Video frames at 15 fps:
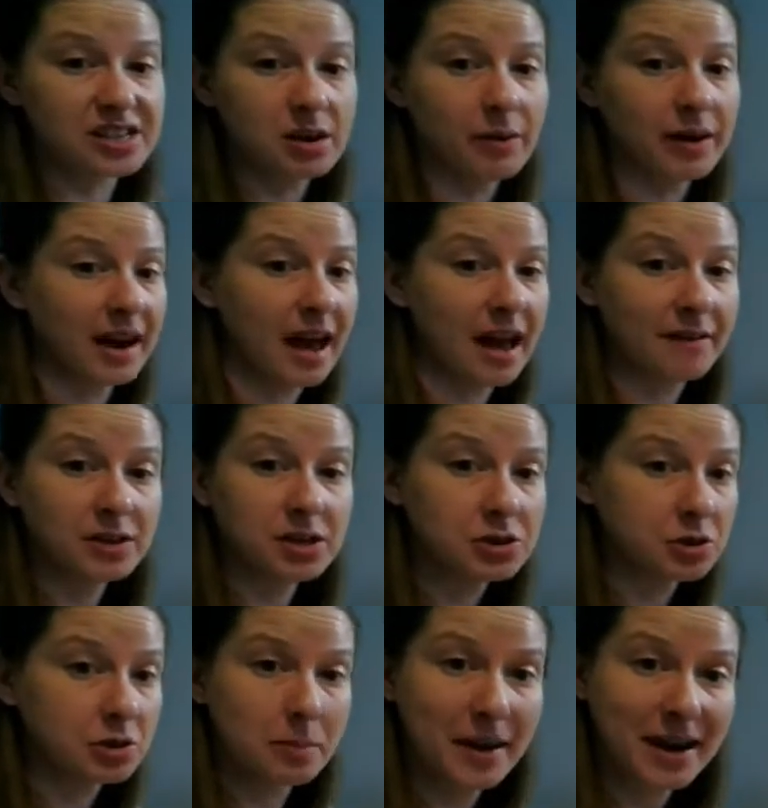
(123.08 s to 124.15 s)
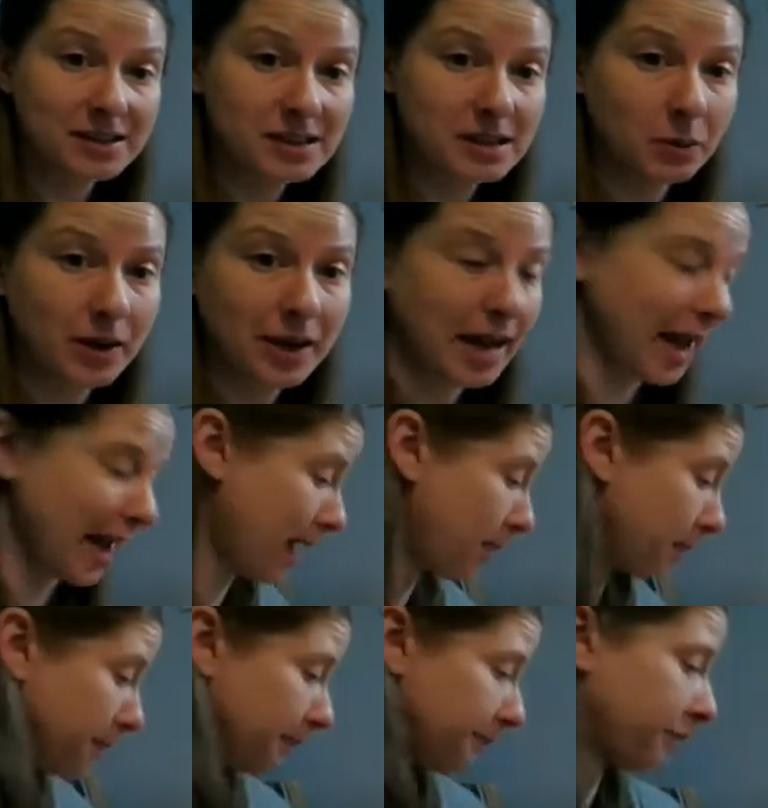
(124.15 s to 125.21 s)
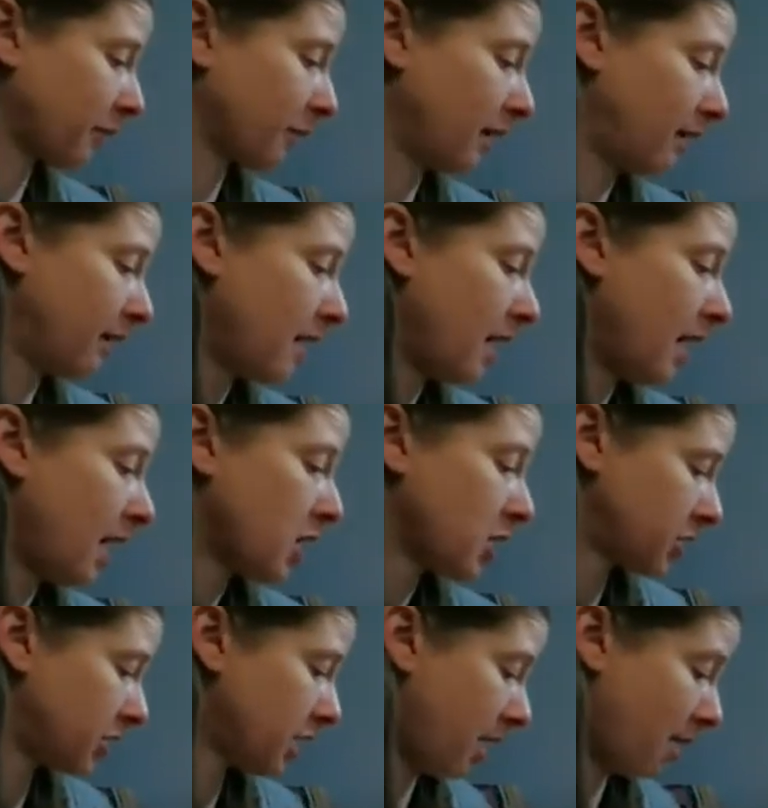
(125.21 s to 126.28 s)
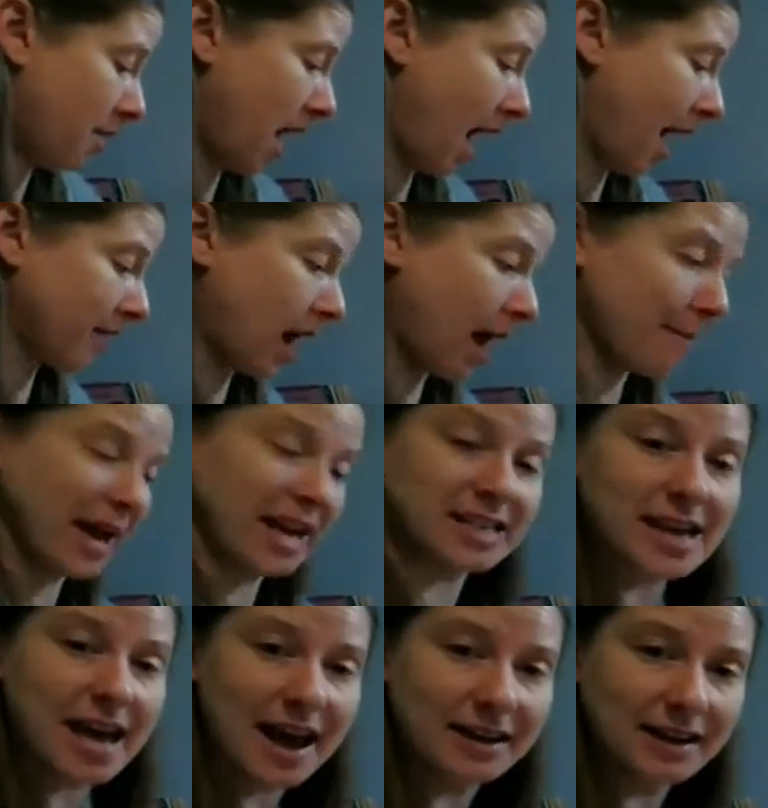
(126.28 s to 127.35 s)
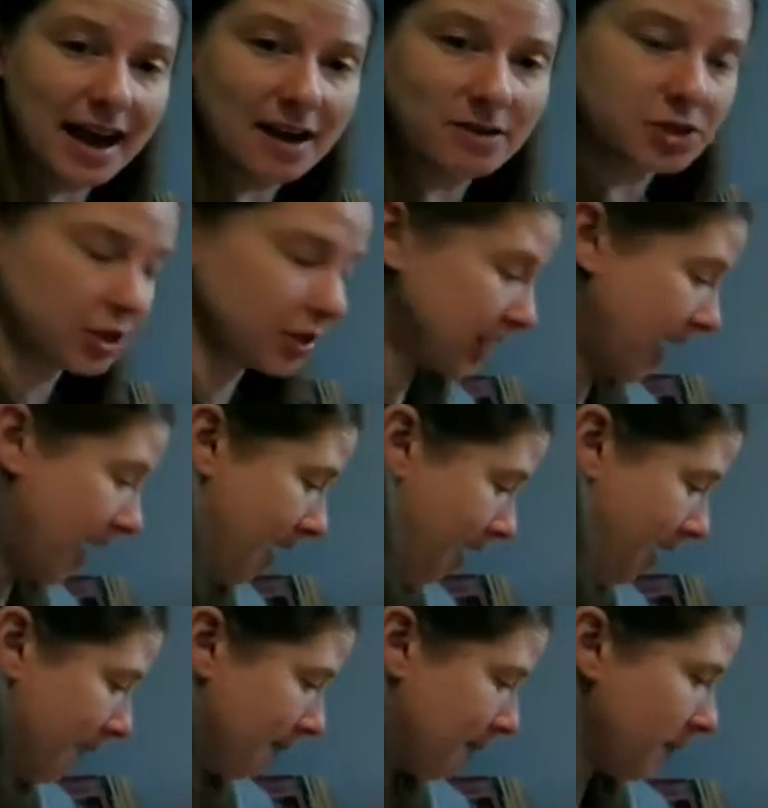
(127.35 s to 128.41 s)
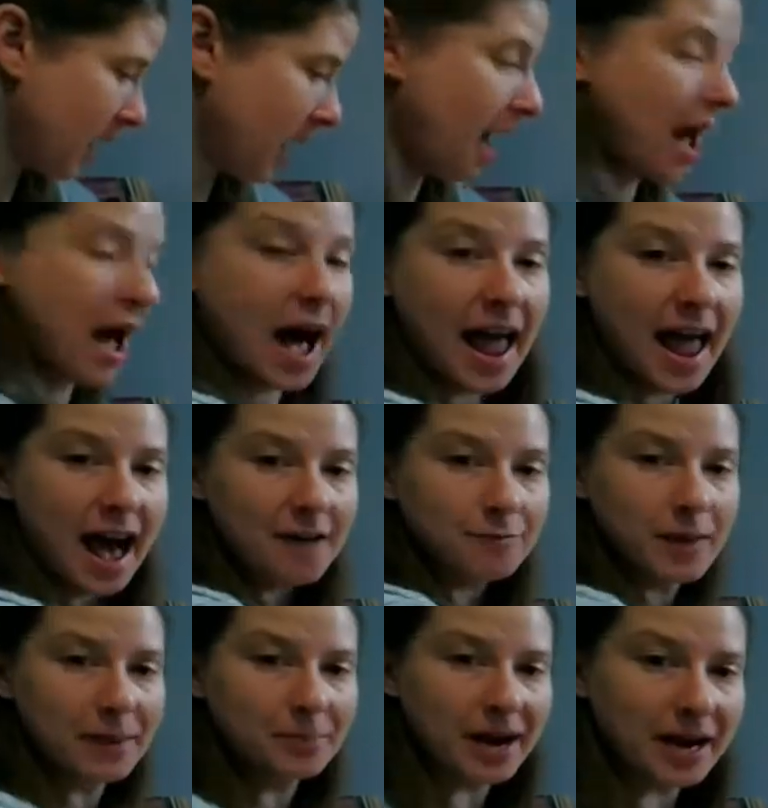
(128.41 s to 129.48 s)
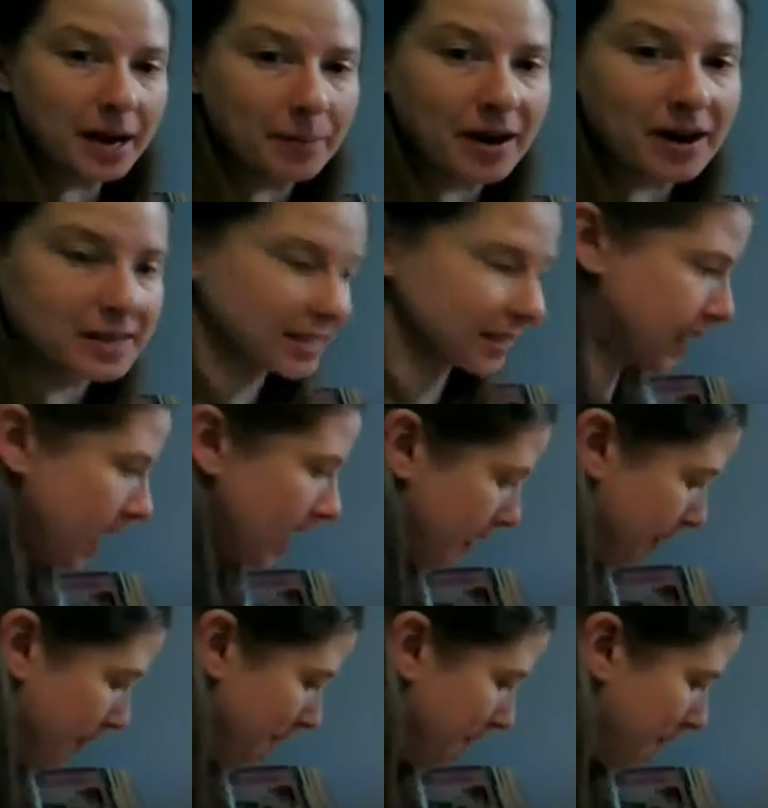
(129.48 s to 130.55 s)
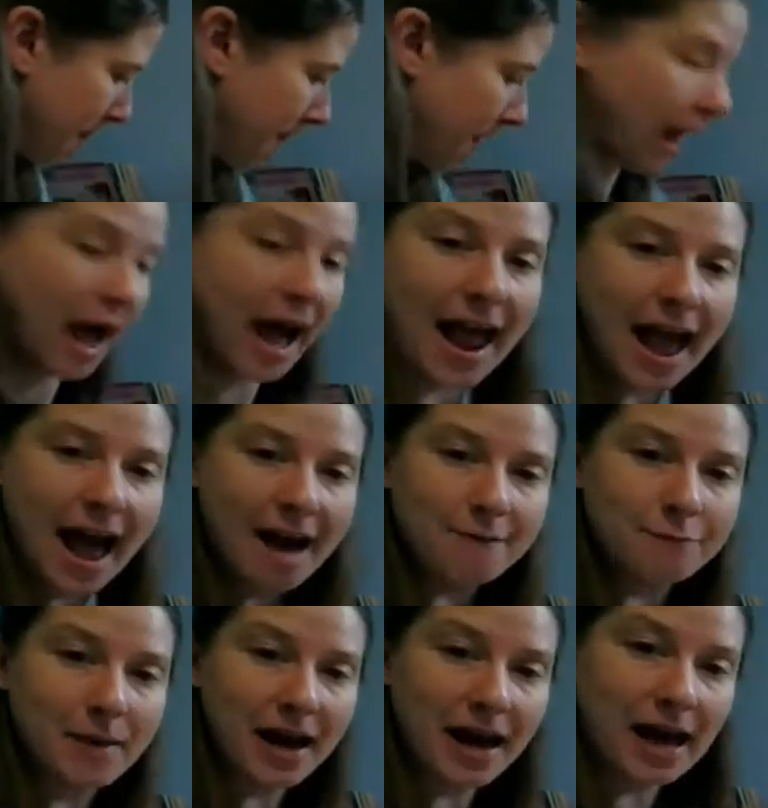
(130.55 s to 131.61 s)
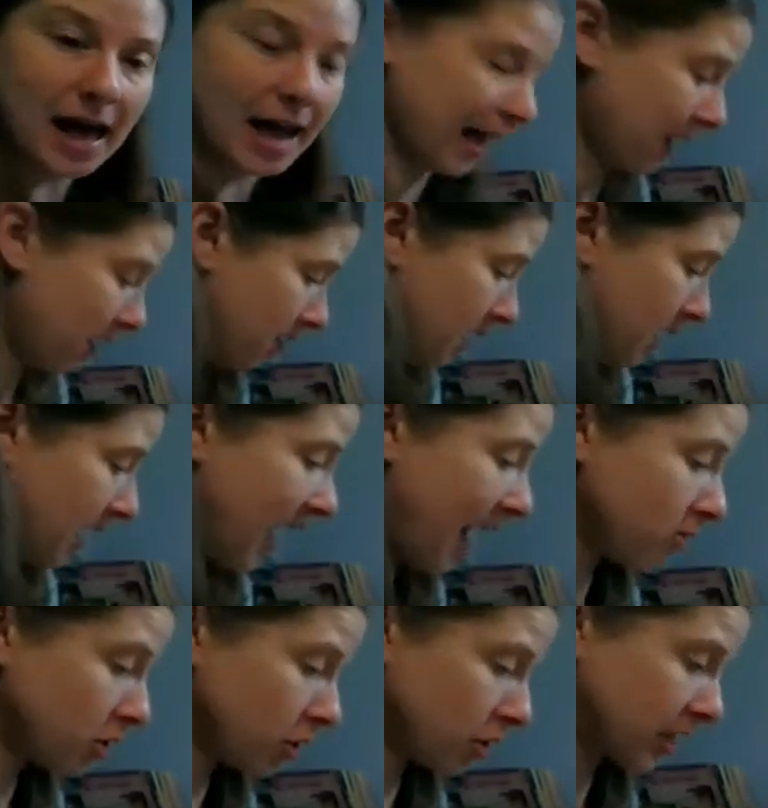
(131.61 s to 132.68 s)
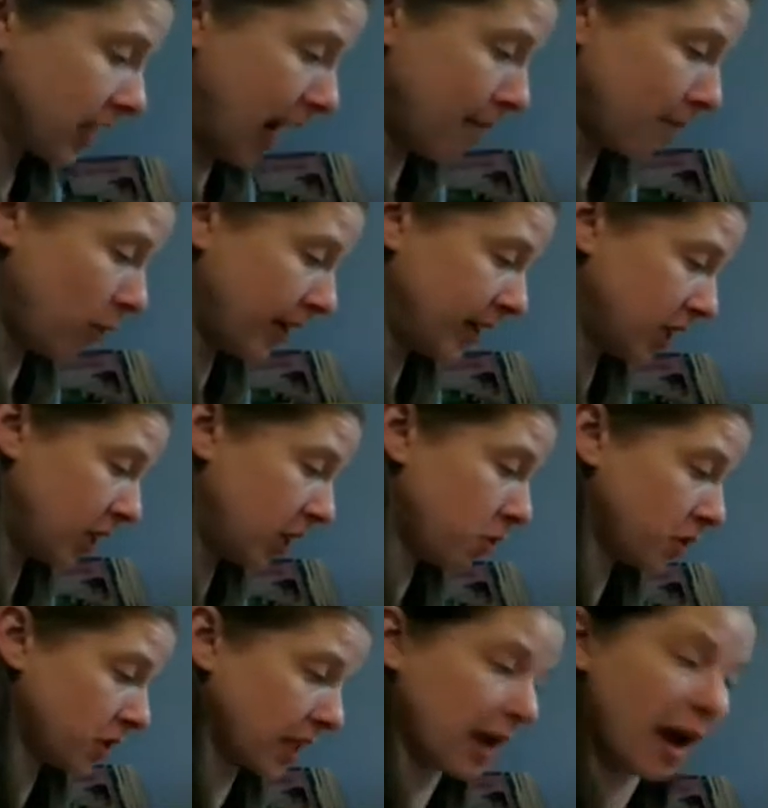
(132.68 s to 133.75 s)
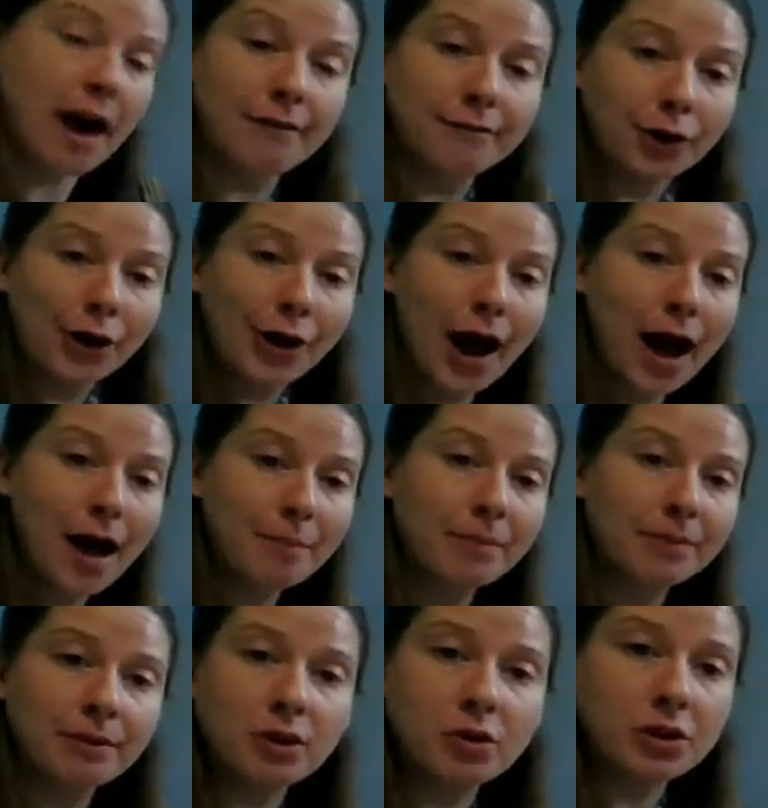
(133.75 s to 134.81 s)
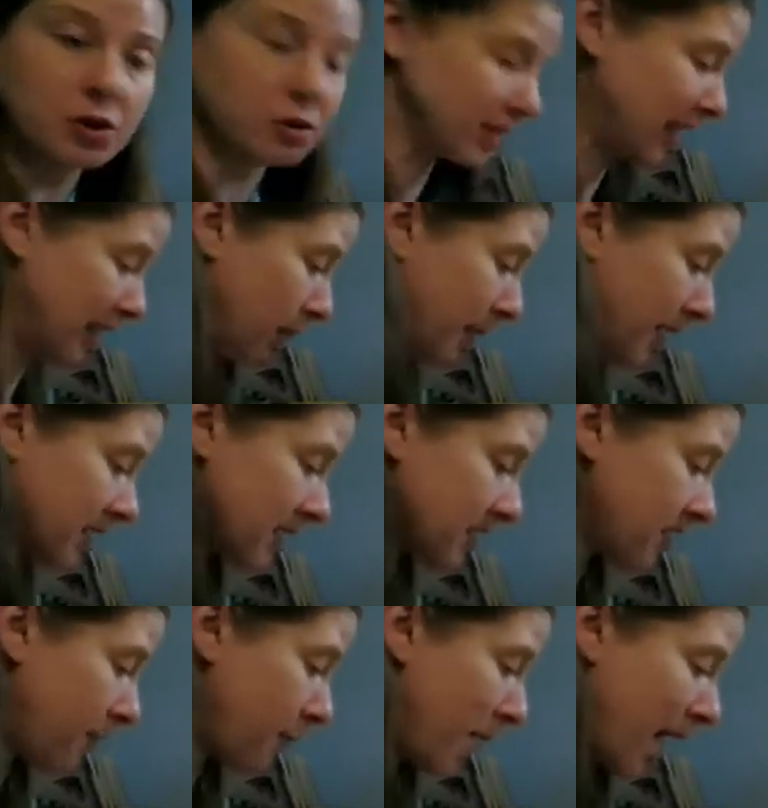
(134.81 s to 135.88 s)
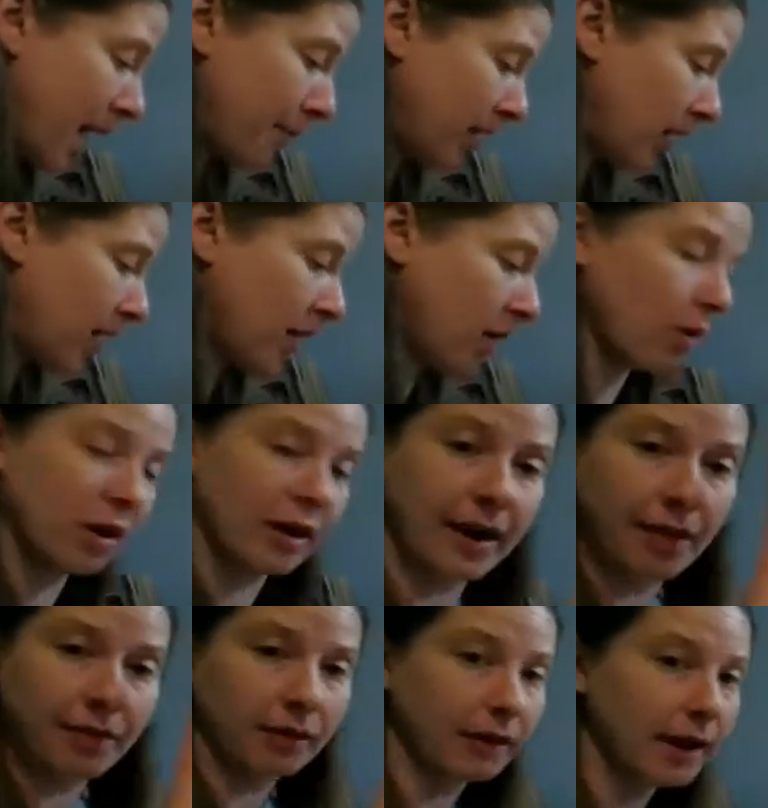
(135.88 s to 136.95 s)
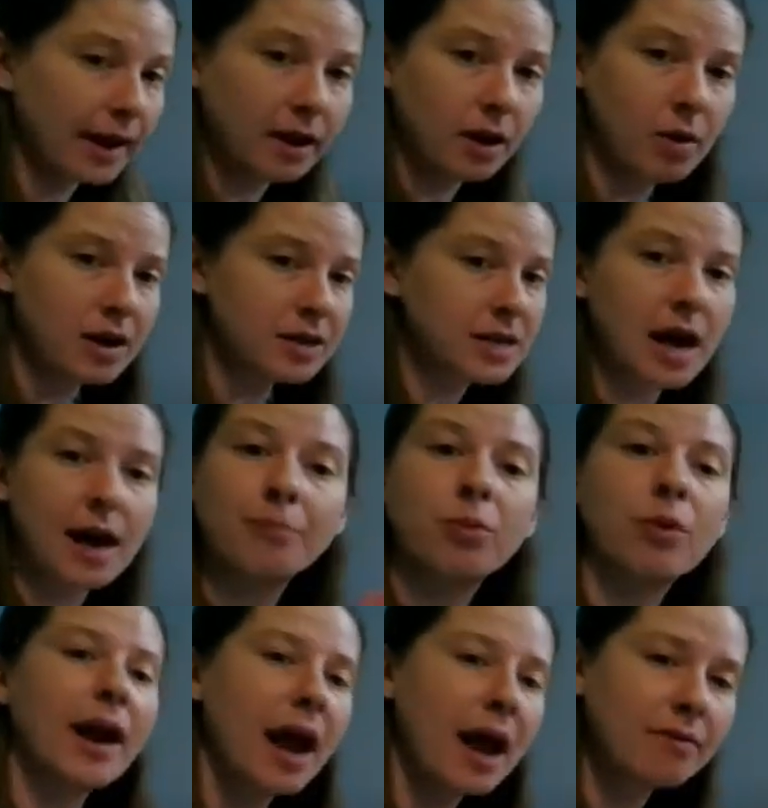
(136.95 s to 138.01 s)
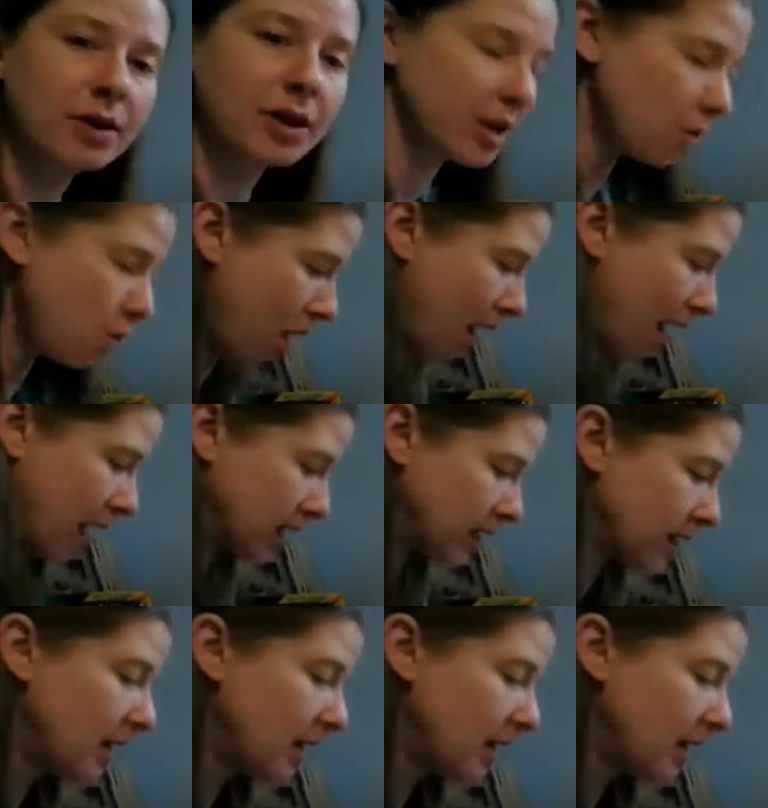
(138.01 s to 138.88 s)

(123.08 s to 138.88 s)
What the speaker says: going to have to do the best that we can. So I've got my 10 counters here. I have my break apart stick. I have my counters that I'm going to use to cover up. You can use little pieces of paper or another Lego on top, whatever you want